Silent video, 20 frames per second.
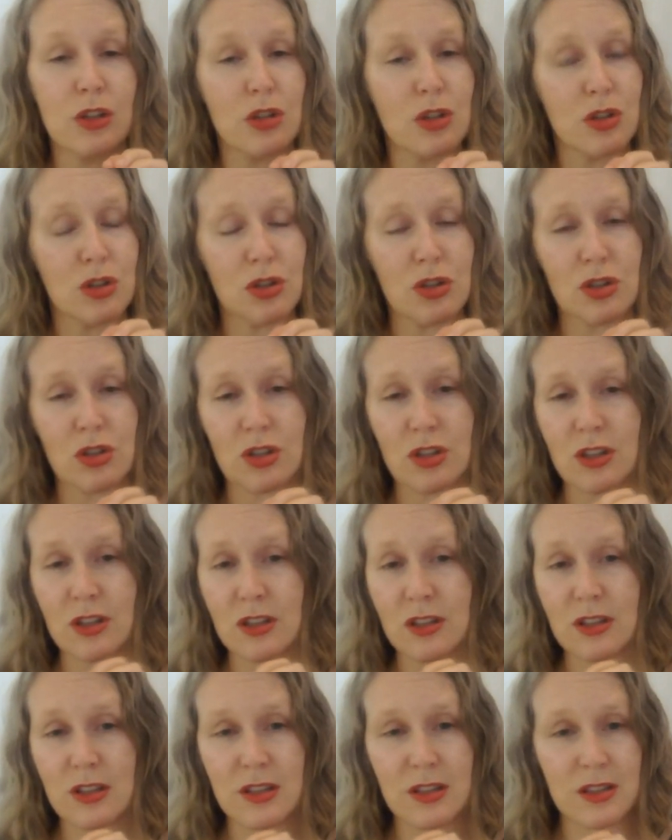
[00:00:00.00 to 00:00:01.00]
Just
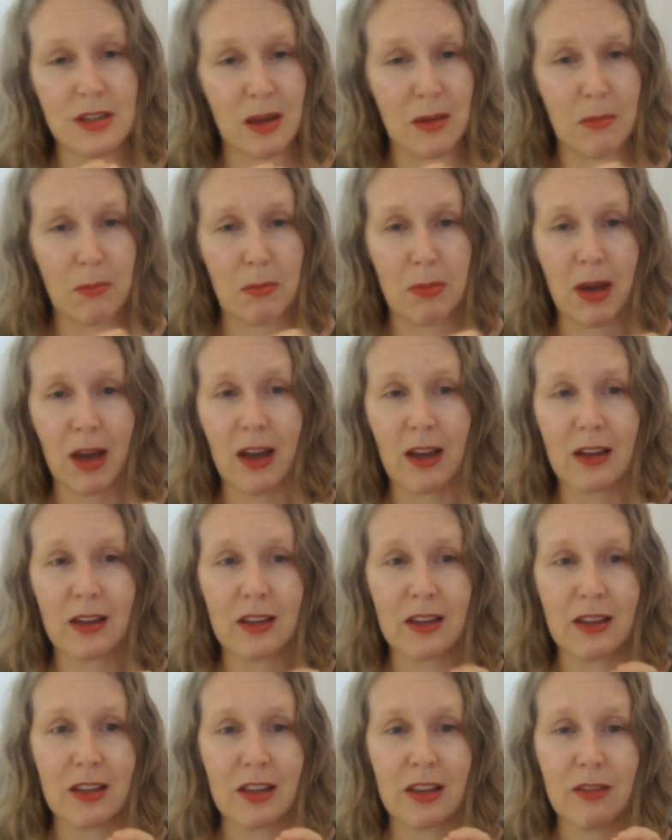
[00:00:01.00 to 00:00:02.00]
step back,
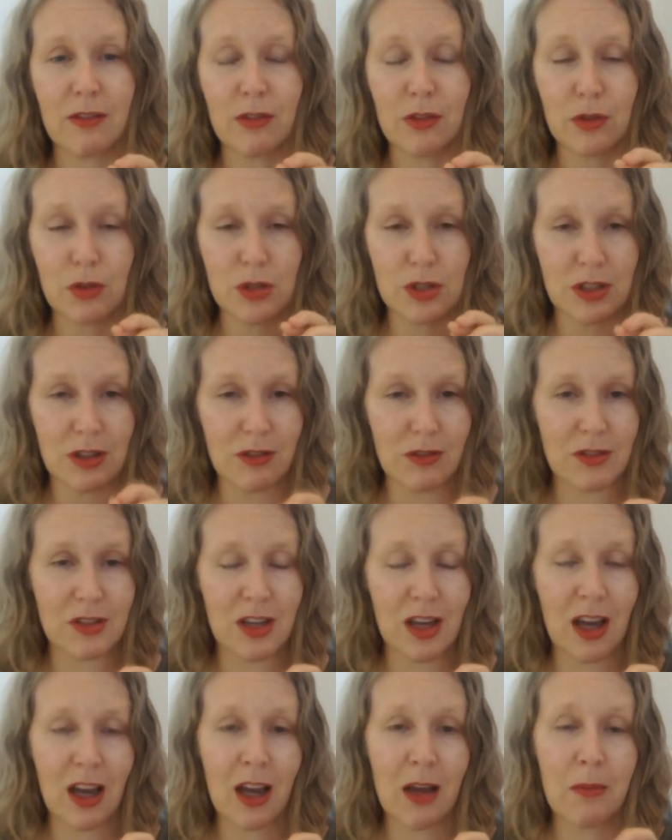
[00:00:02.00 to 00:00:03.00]
give yourself
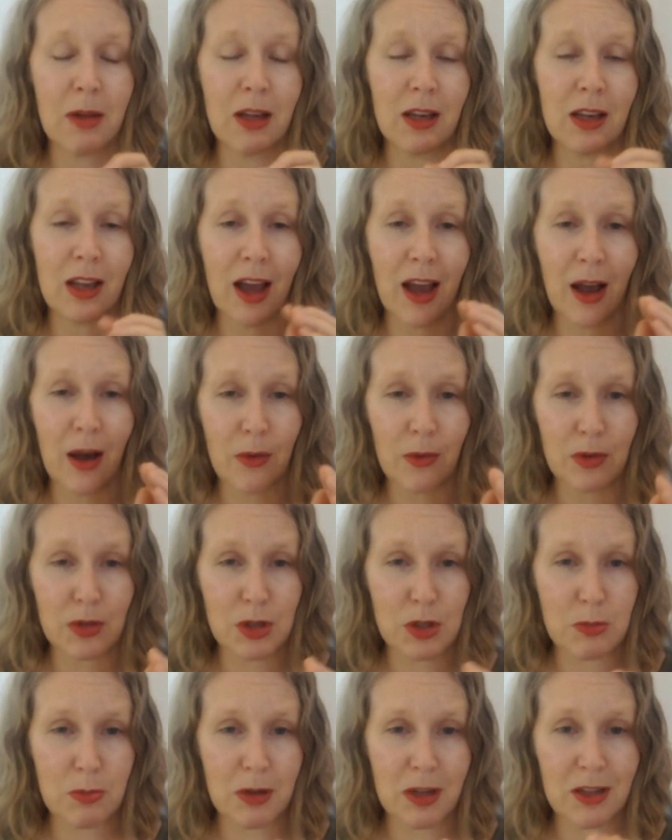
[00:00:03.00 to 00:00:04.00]
time, allow
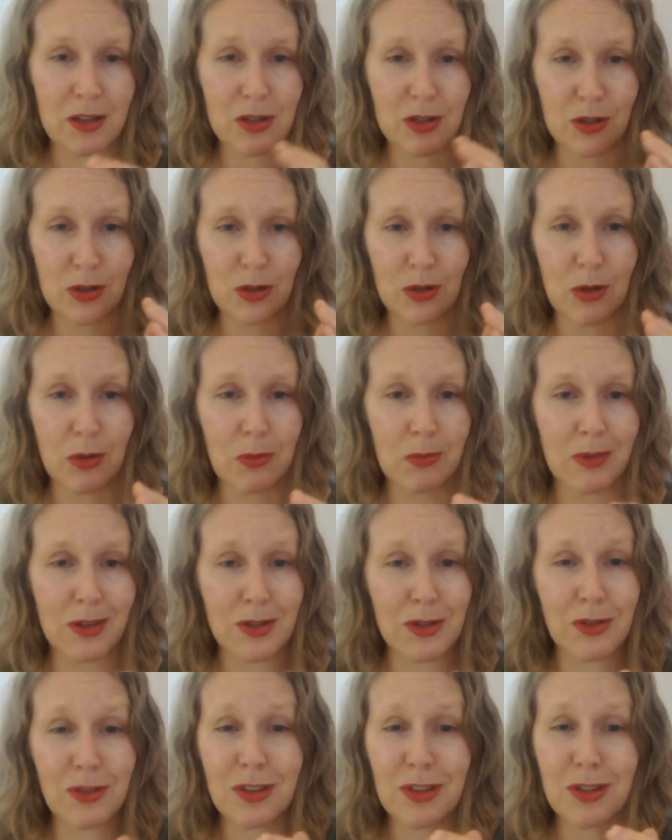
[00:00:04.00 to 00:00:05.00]
the space to come.
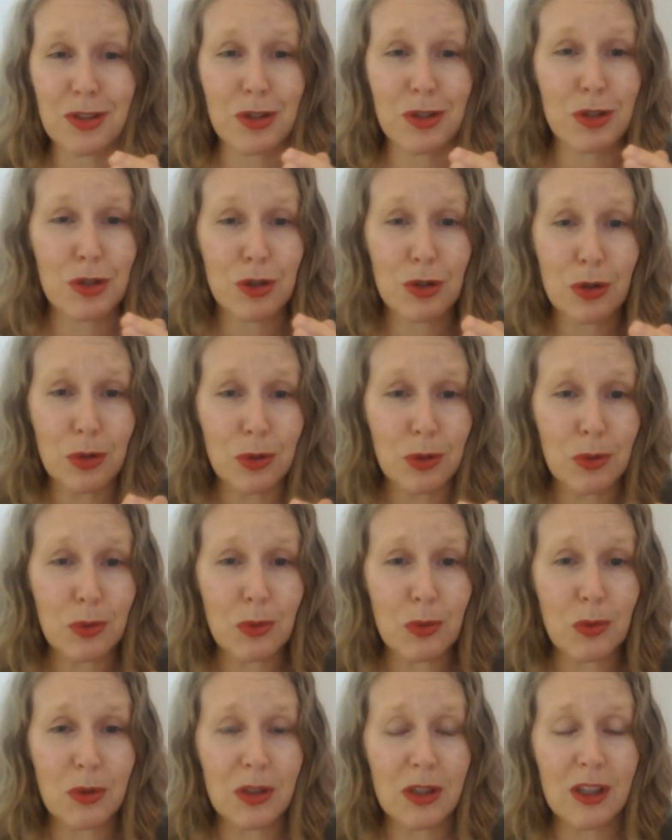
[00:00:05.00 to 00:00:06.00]
There's nothing to
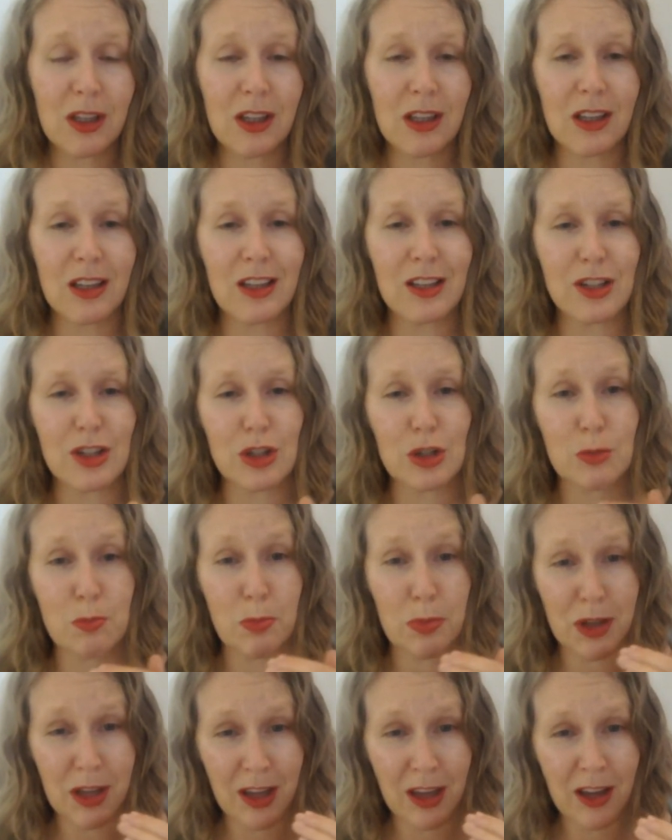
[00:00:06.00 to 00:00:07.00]
do. It's
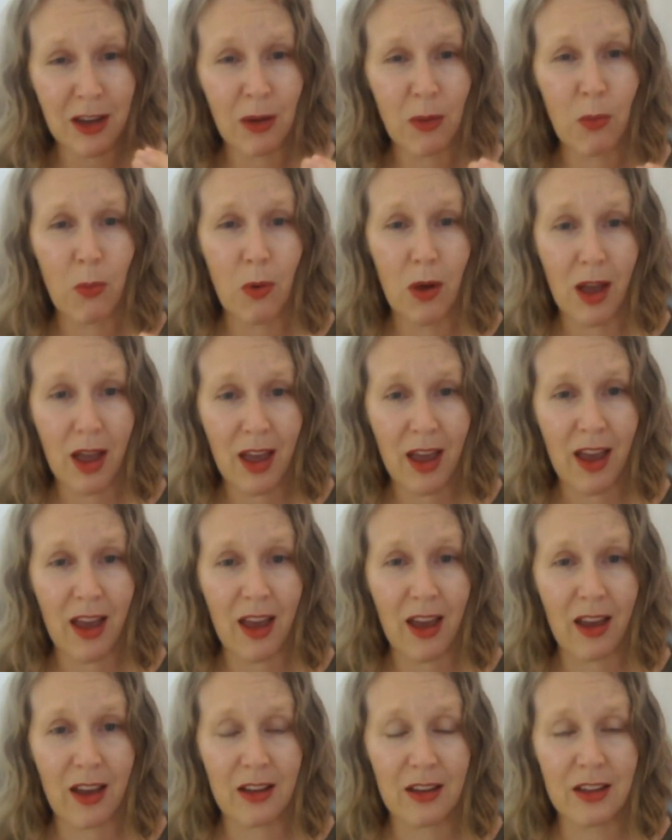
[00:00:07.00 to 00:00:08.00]
just being
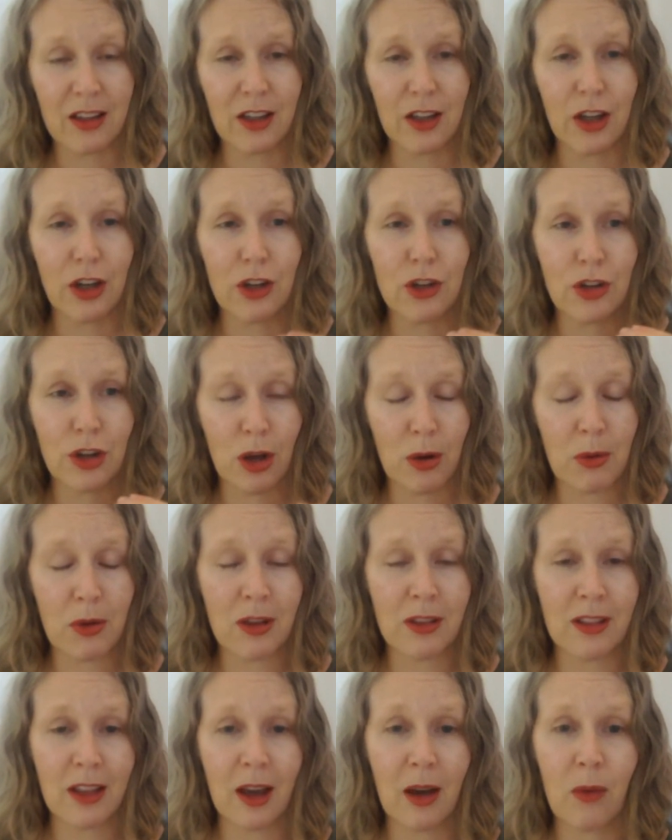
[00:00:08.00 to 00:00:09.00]
aware and
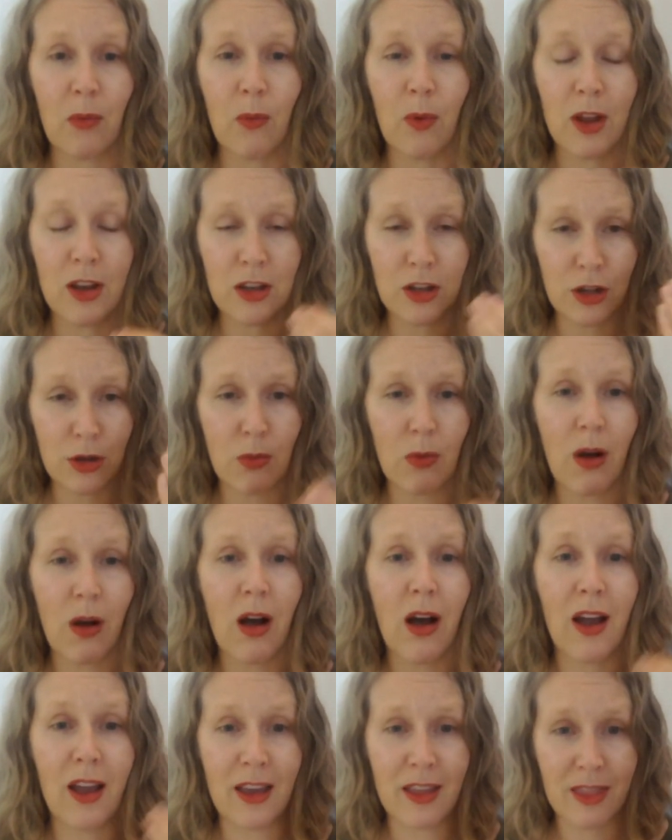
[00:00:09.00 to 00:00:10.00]
knowing that when you
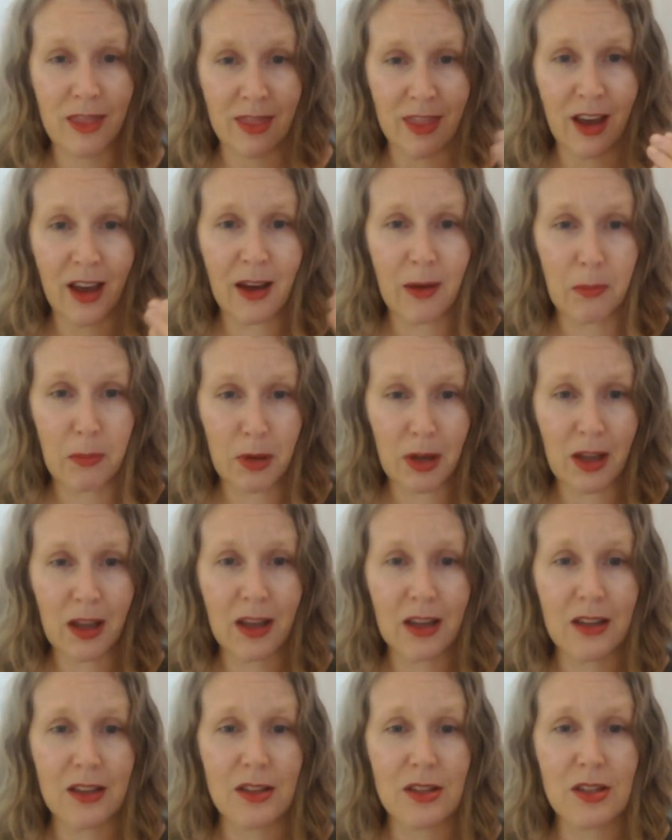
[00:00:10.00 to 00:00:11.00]
are in that
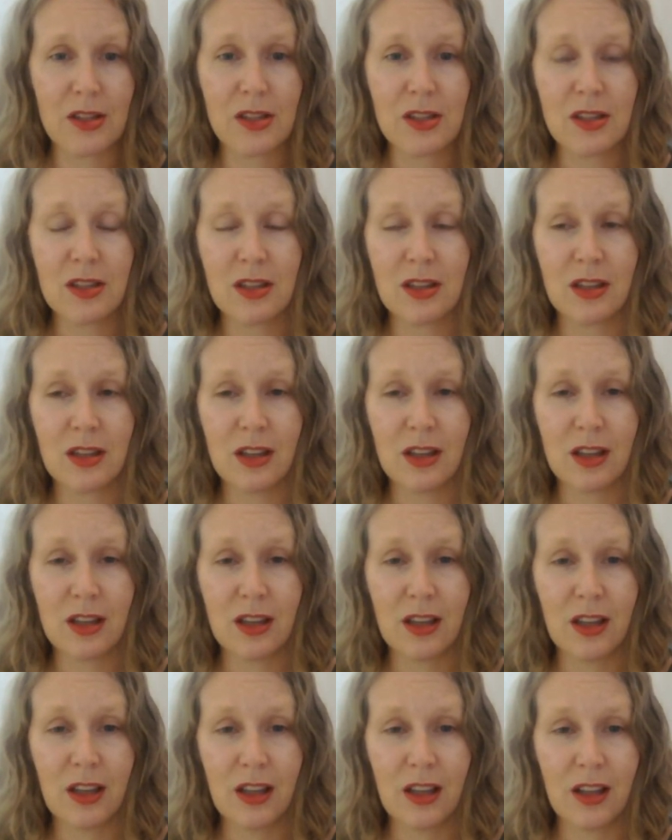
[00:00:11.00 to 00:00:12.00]
place,
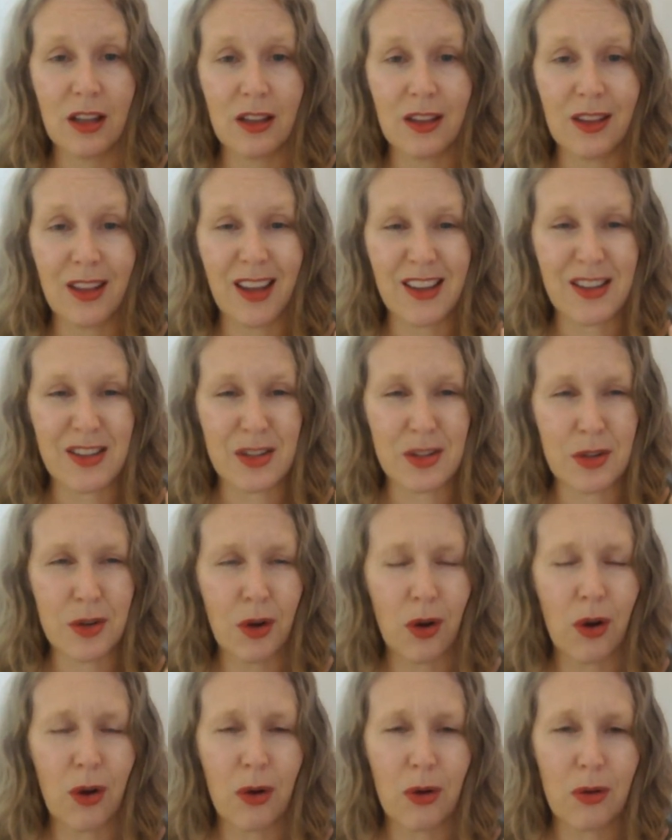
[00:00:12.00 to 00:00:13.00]
there's
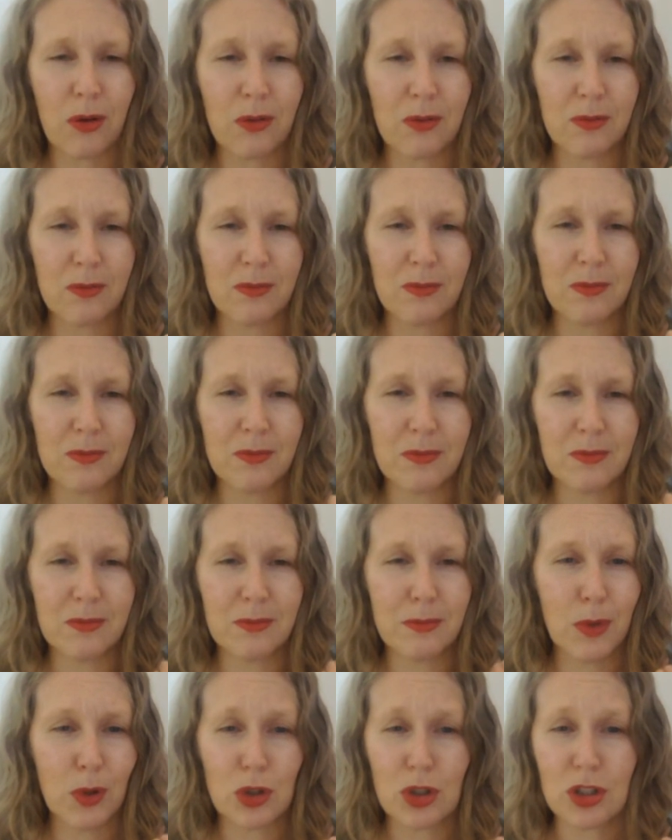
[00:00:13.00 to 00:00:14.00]
not
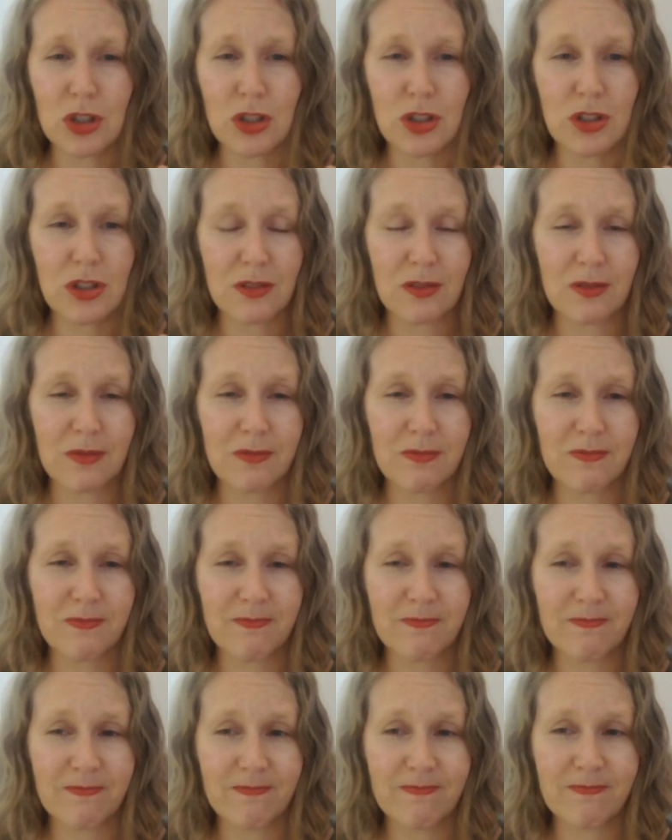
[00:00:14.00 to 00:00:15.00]
much
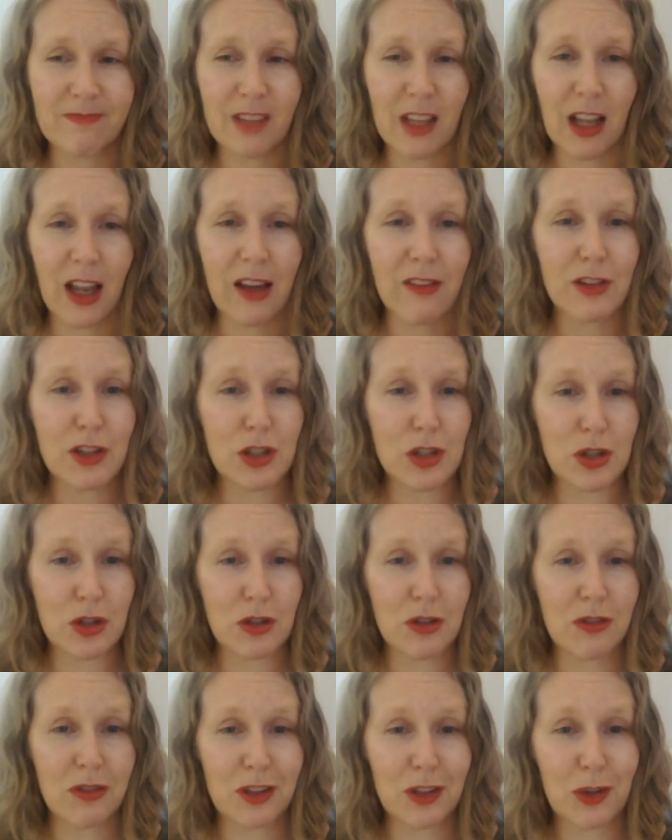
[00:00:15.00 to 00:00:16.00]
clever
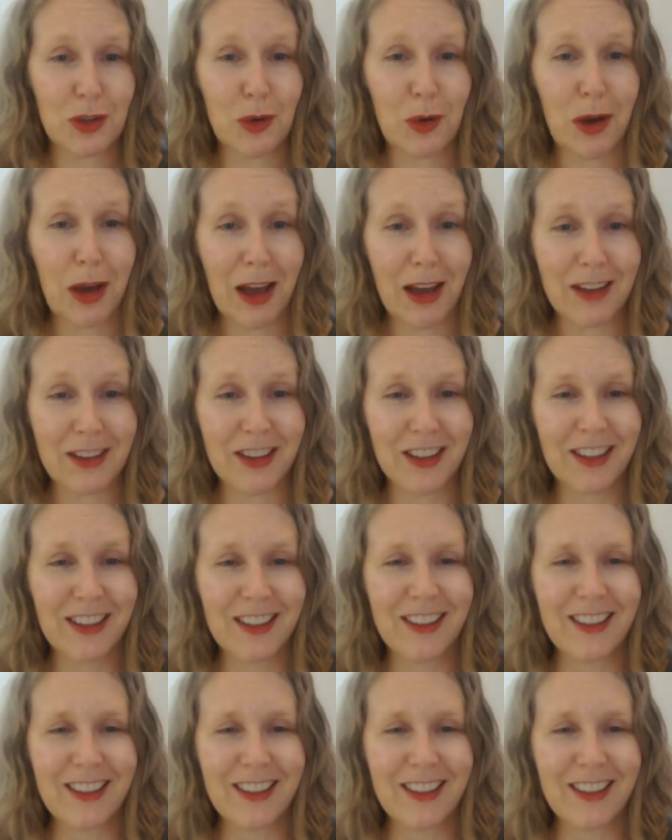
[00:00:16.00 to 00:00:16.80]
stuff in your head.